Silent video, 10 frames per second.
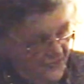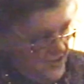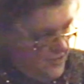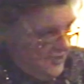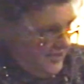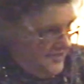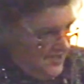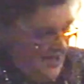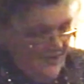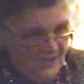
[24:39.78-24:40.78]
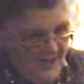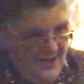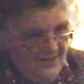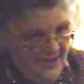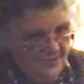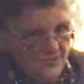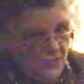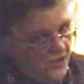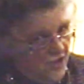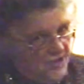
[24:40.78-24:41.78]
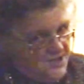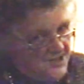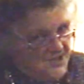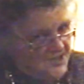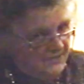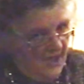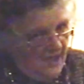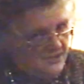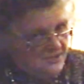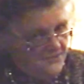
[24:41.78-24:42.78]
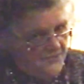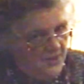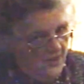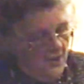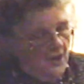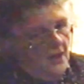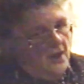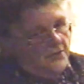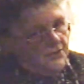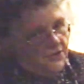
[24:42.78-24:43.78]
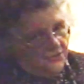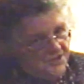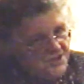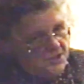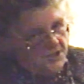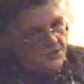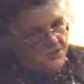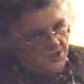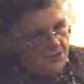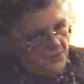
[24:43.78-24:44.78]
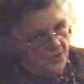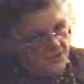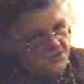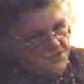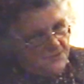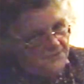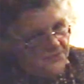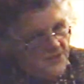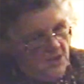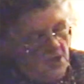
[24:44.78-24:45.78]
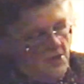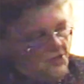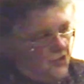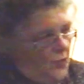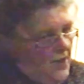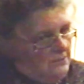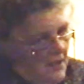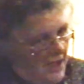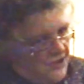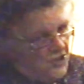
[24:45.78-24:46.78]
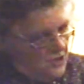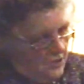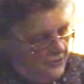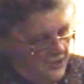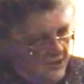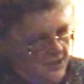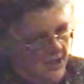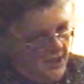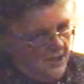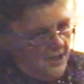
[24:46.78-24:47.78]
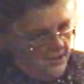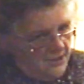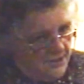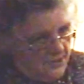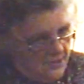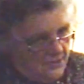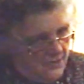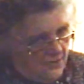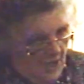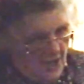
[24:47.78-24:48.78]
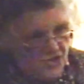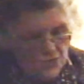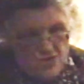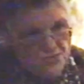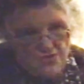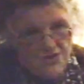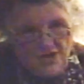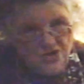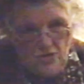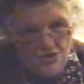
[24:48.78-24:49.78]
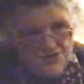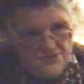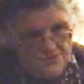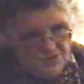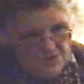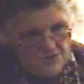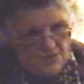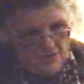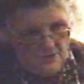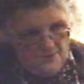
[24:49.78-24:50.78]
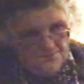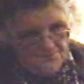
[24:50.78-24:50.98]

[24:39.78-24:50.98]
Frequently they sound like that, but we're not discussing that. The critic interprets. So when my children in the Air Canada crash, which was their choice of material,